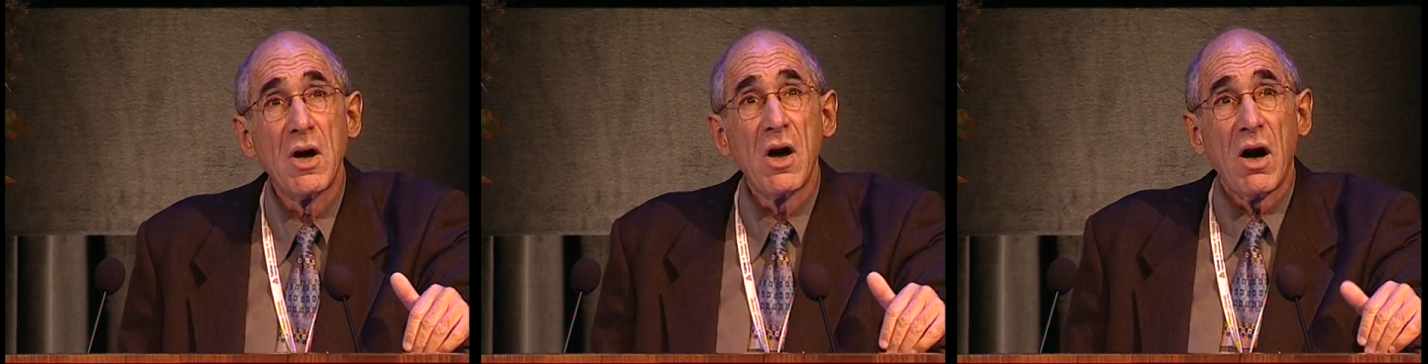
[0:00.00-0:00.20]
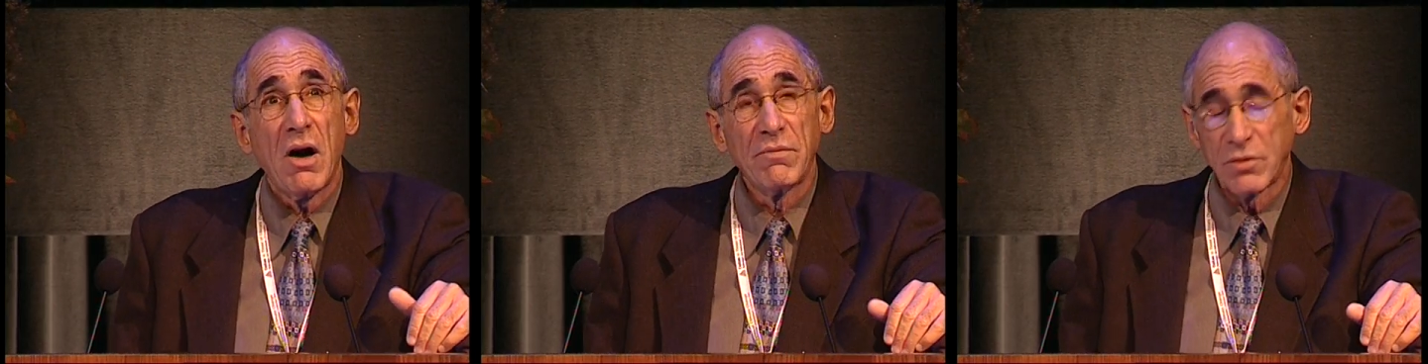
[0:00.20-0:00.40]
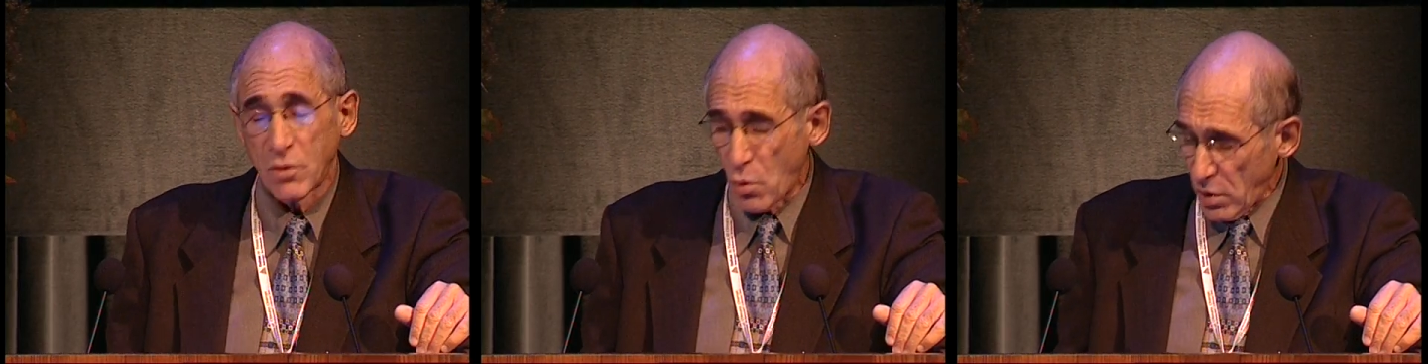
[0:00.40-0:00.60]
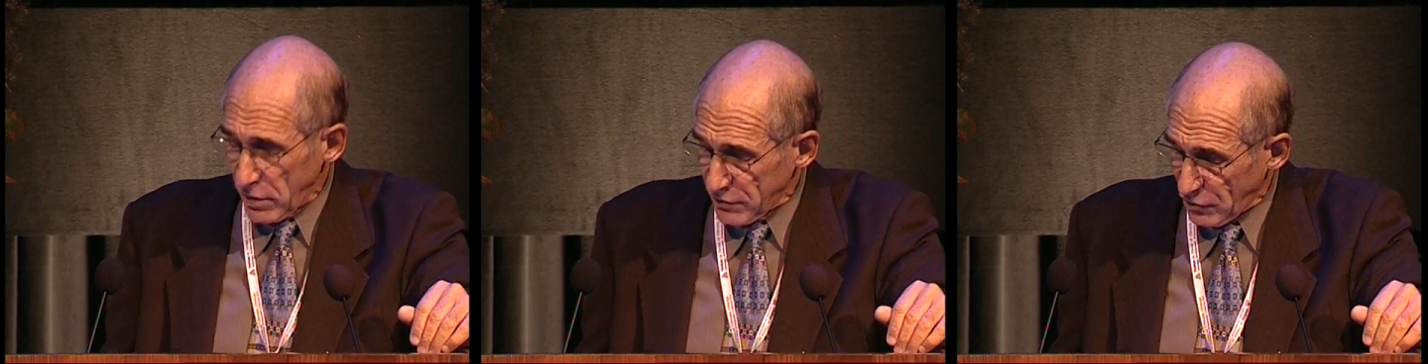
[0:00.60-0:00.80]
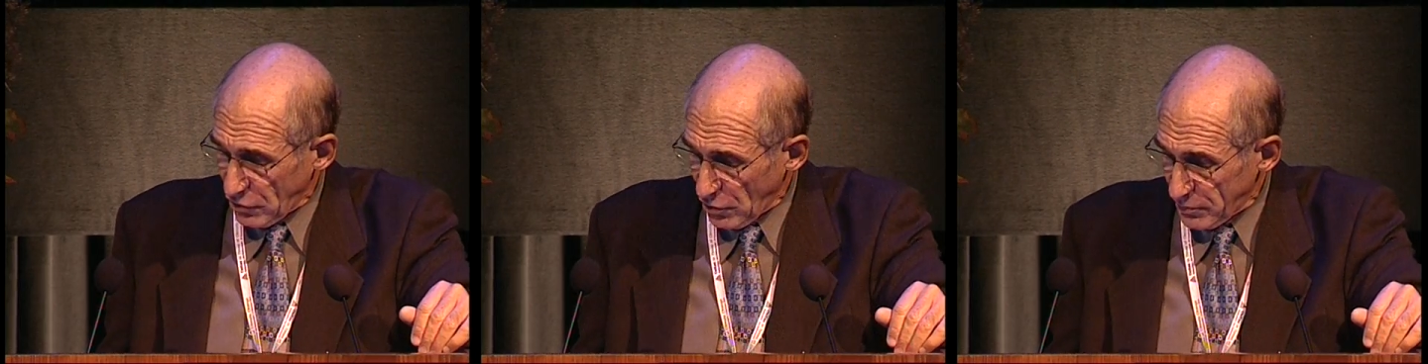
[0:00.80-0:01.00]
of
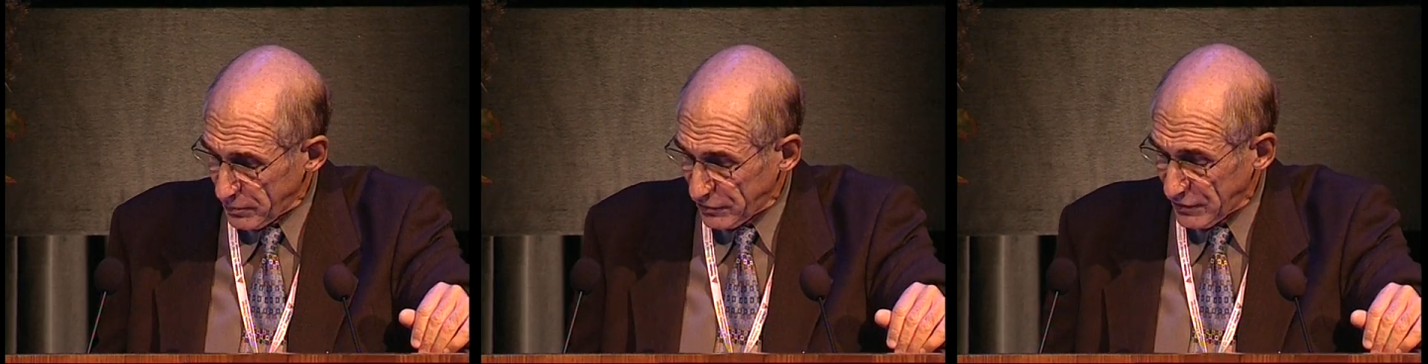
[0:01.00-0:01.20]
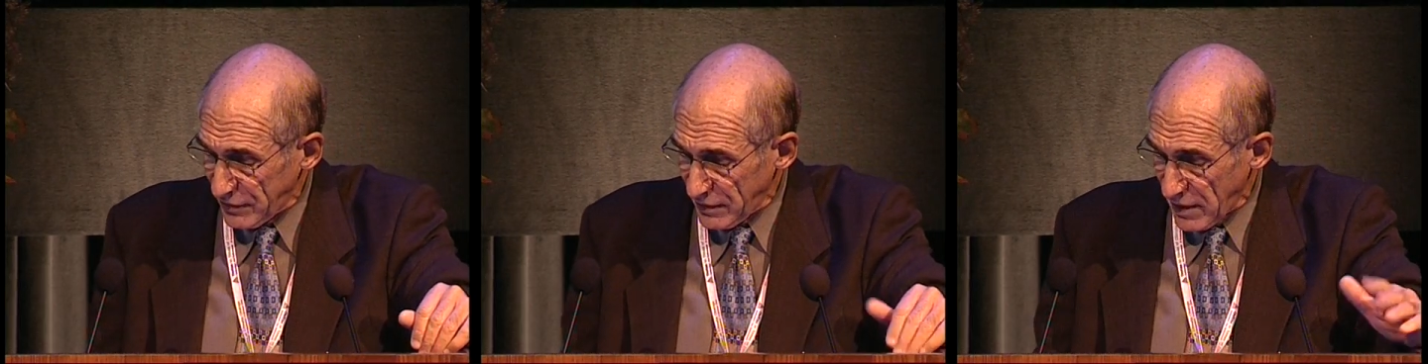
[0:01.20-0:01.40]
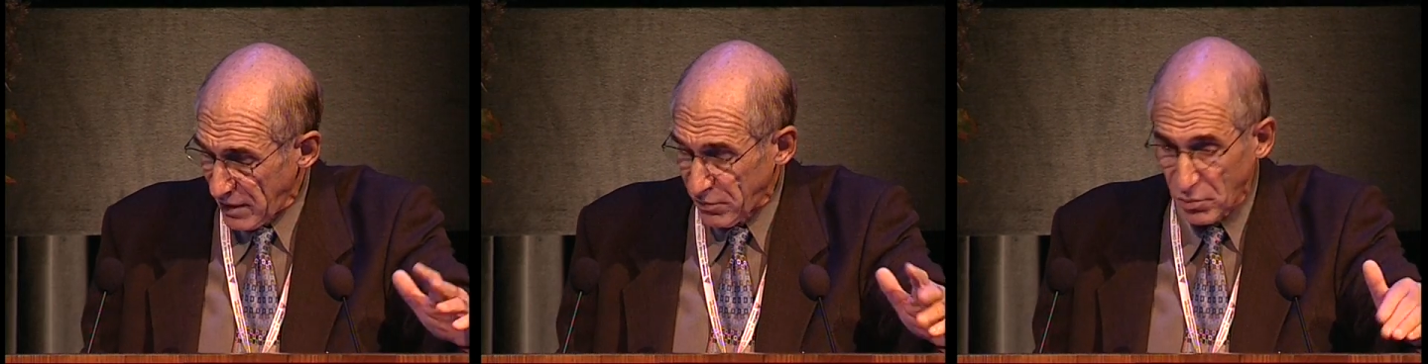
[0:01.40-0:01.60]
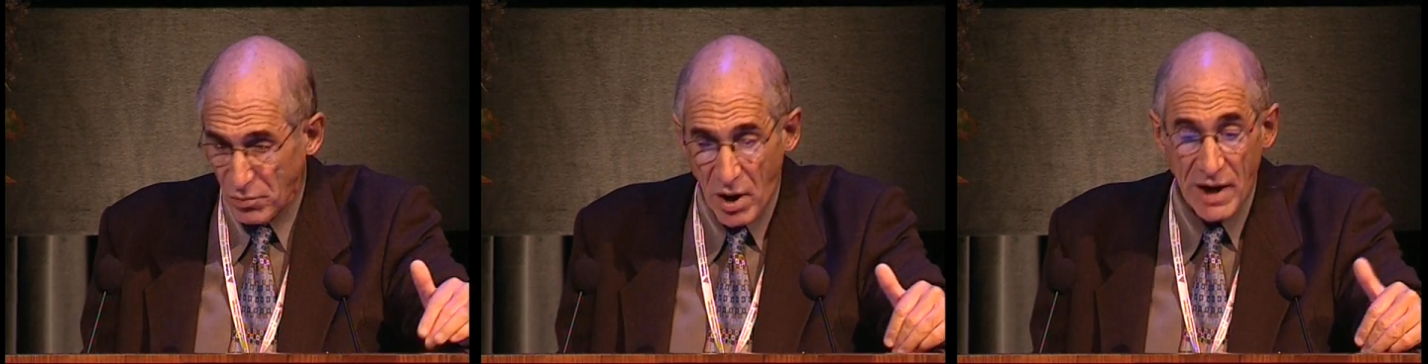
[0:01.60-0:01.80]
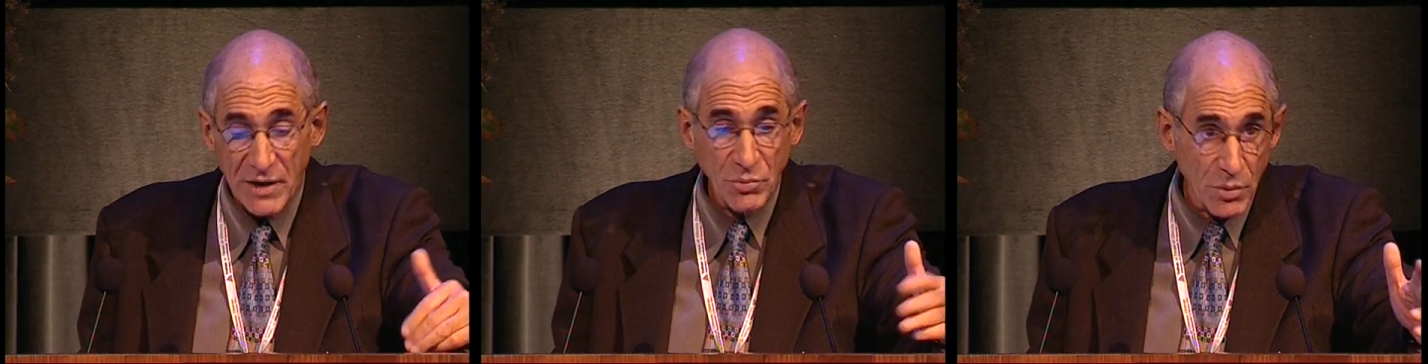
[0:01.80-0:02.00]
long-term sea level rise,